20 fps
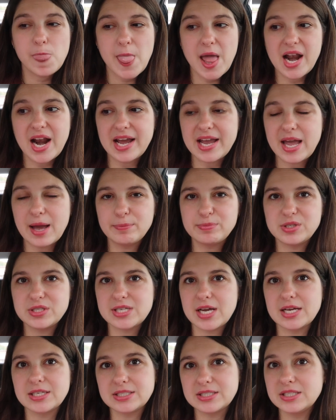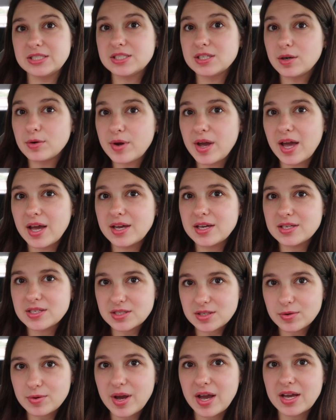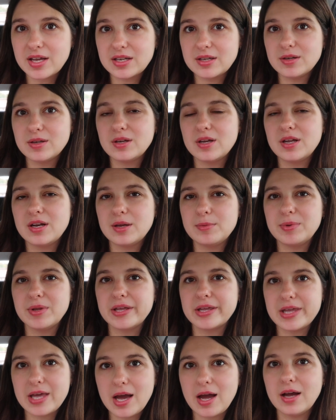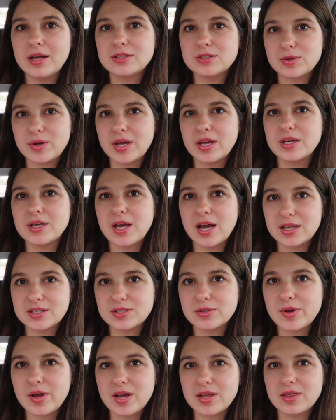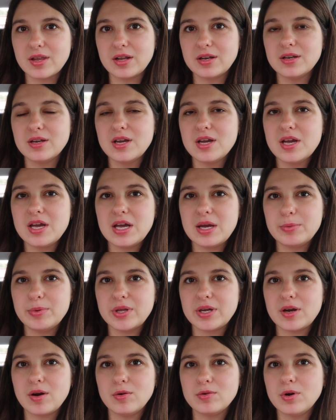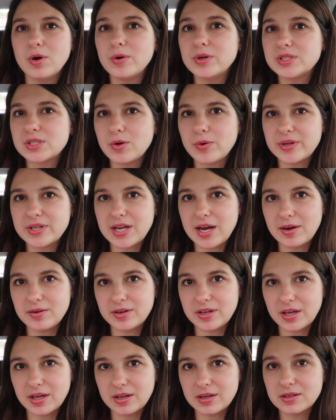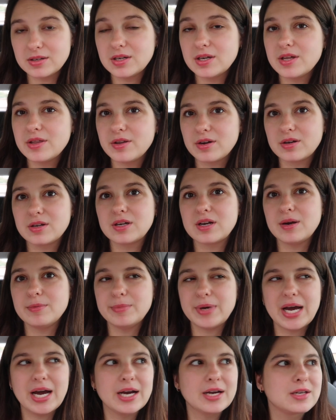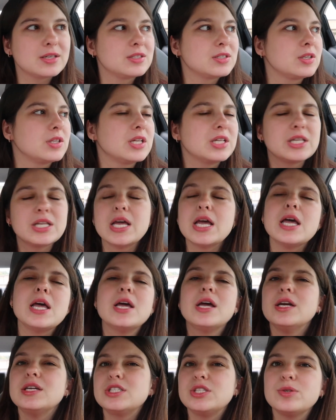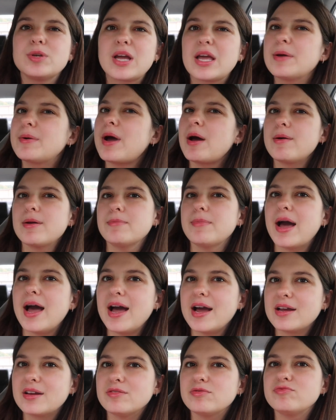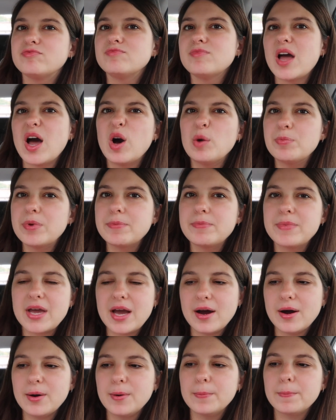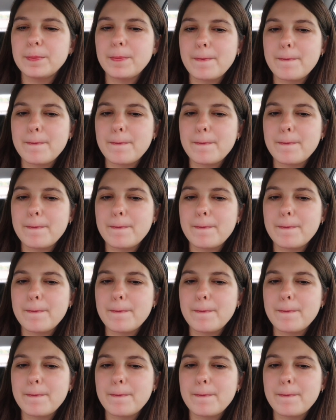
And I kept just asking, is it okay? Is it okay? And, he, and he'd be like, yeah, it's okay. Yeah, it's okay. And then he'd be like, oh no, it's going down again. They're going to come back. So then she would keep coming back, helping me out